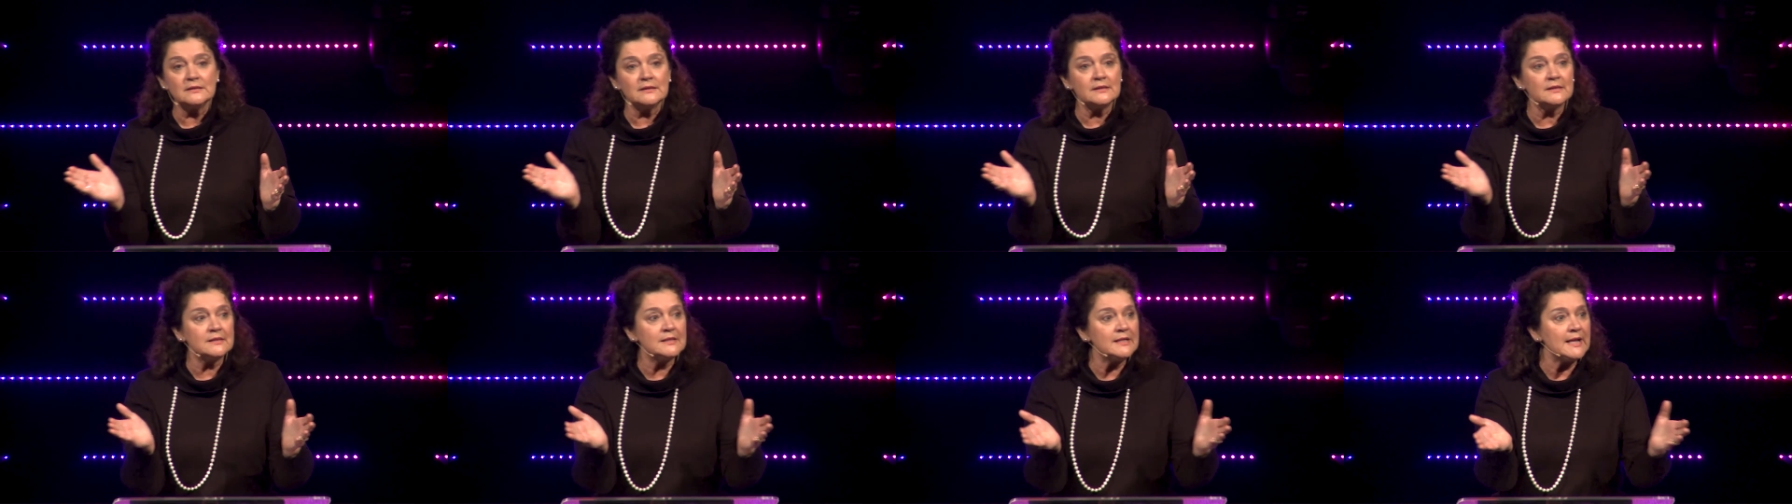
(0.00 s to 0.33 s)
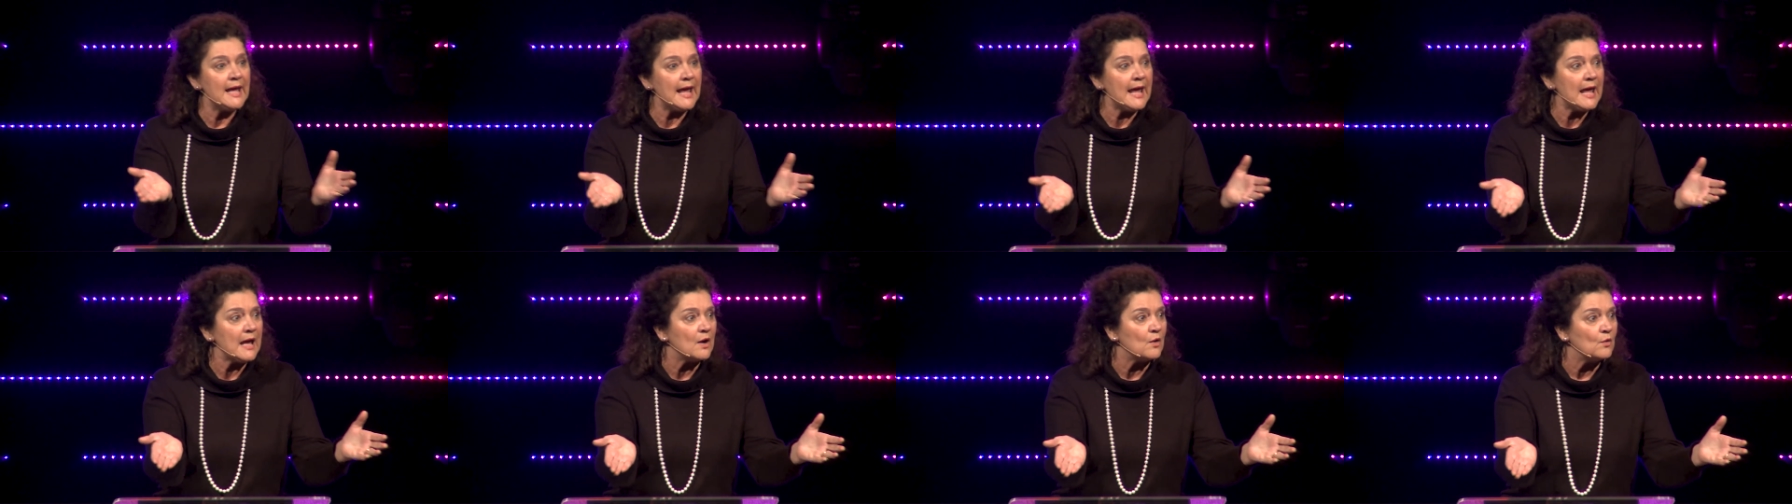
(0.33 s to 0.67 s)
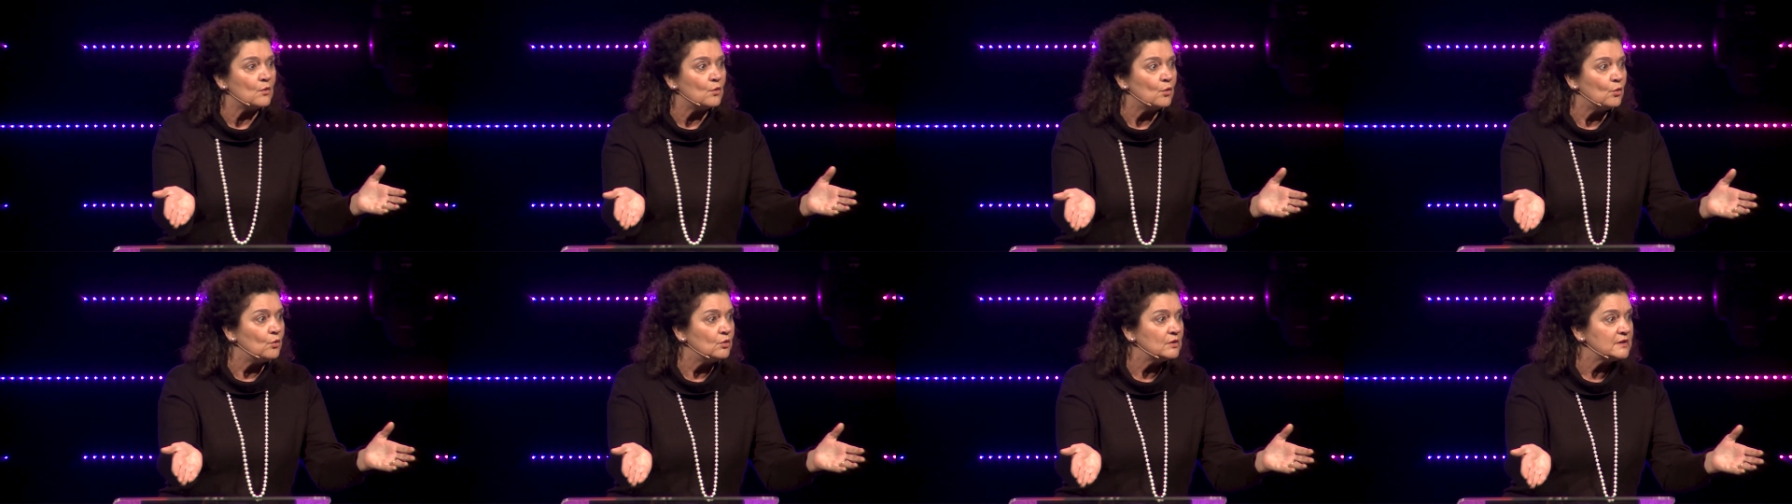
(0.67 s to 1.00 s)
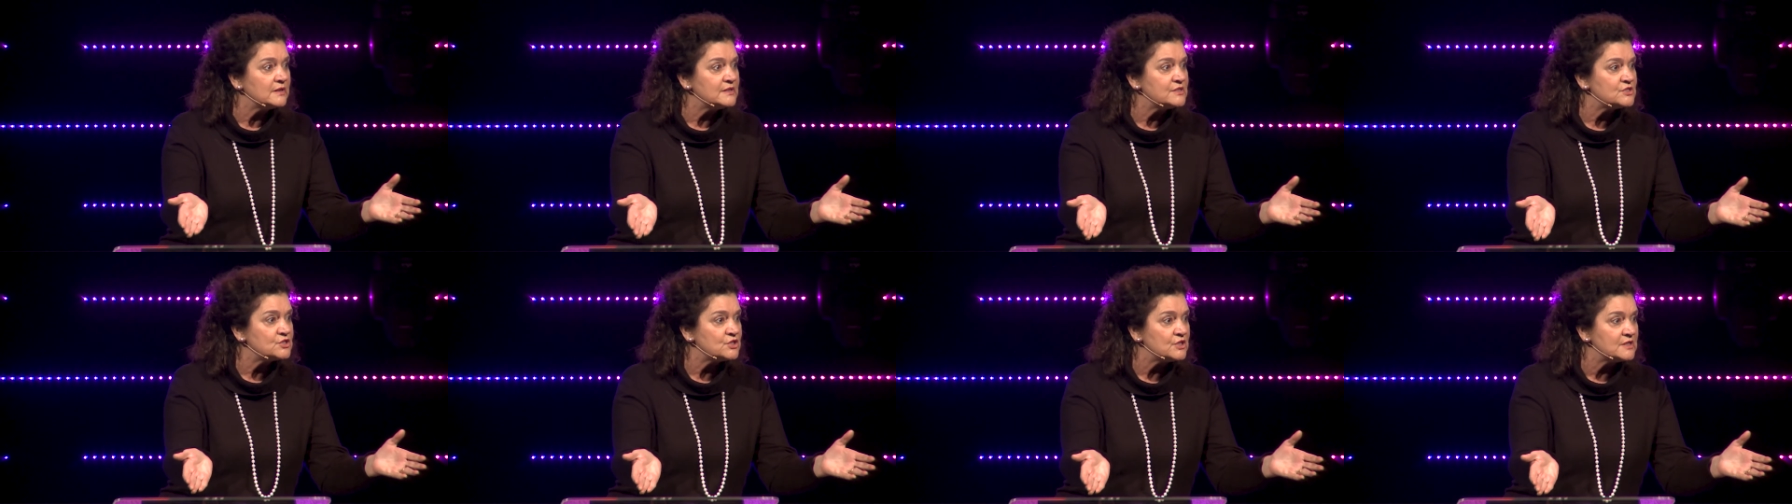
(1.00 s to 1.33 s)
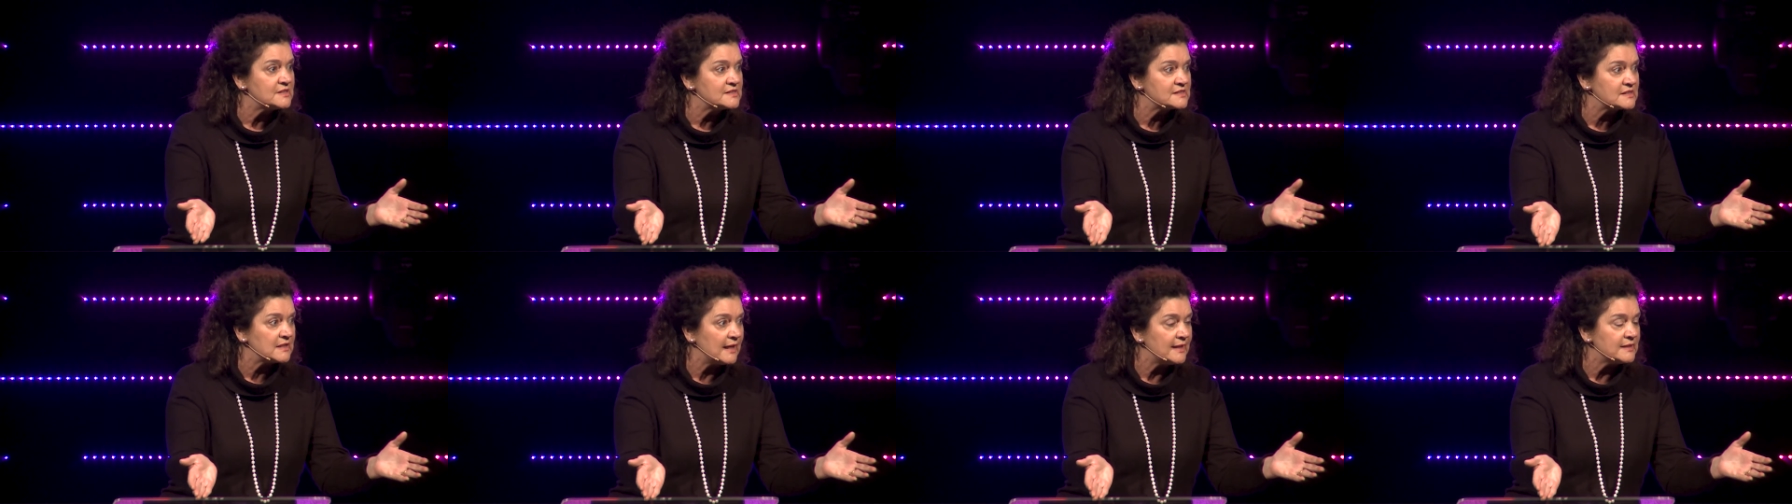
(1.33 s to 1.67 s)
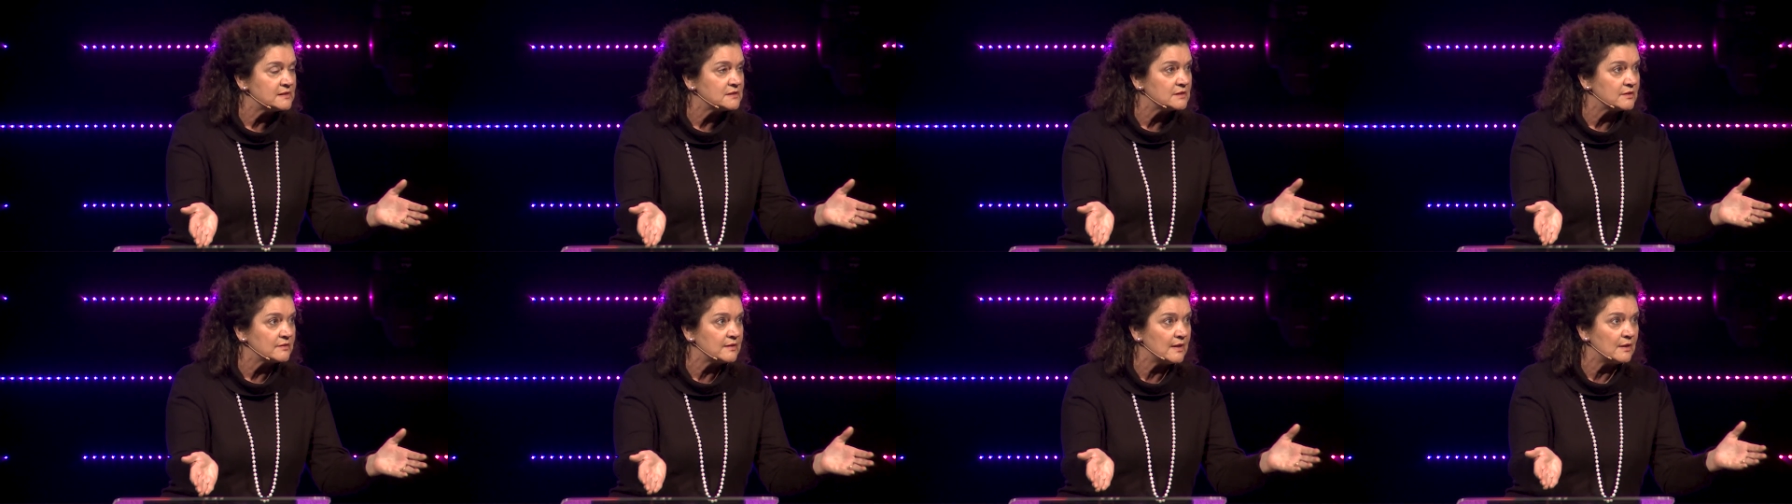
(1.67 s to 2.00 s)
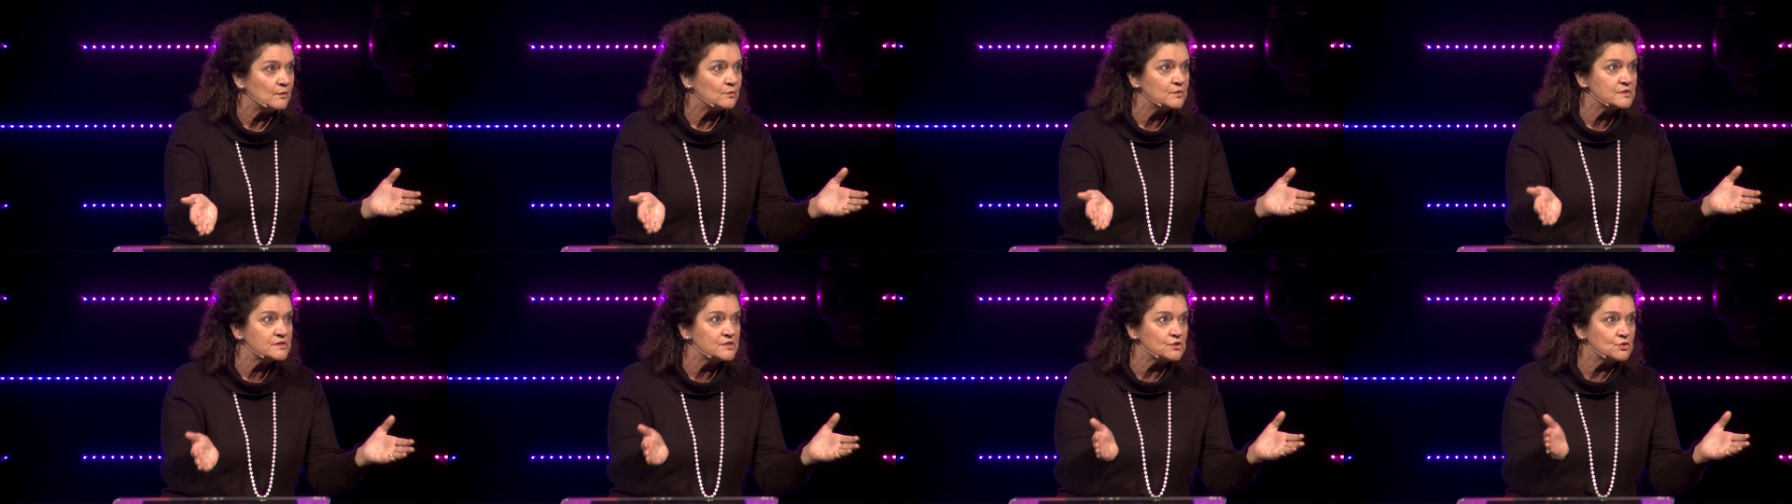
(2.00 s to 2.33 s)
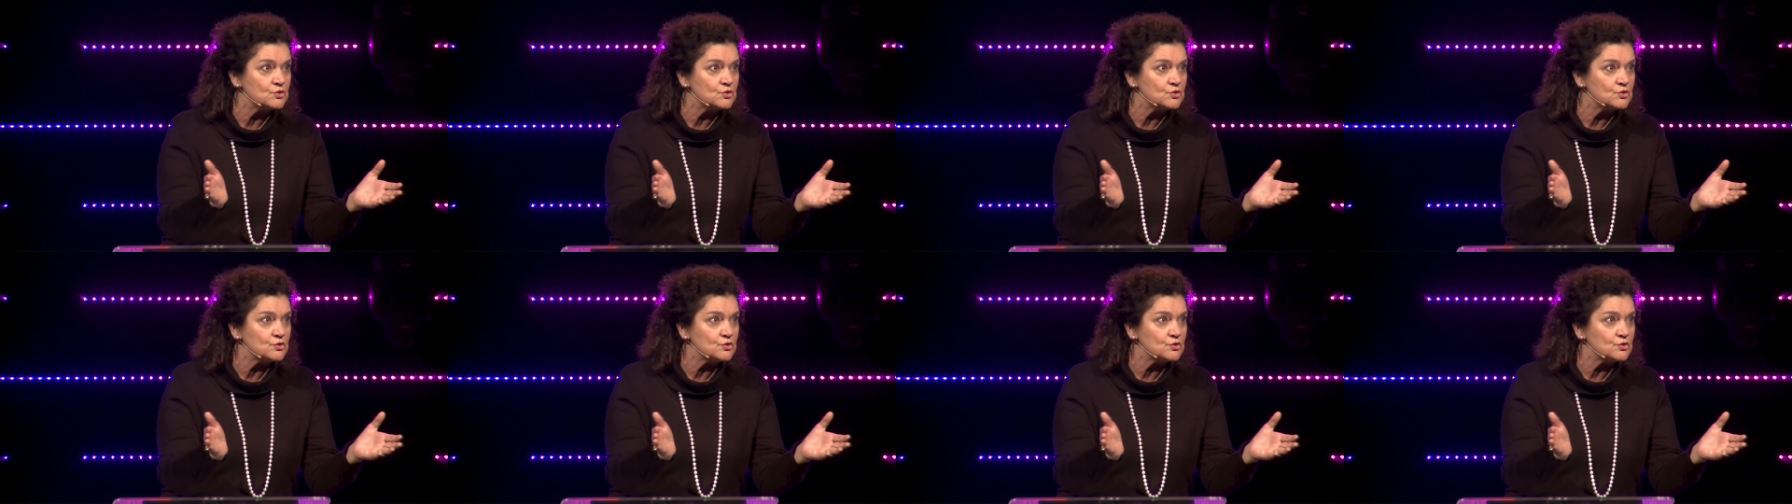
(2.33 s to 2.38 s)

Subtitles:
now, all these years later, that was in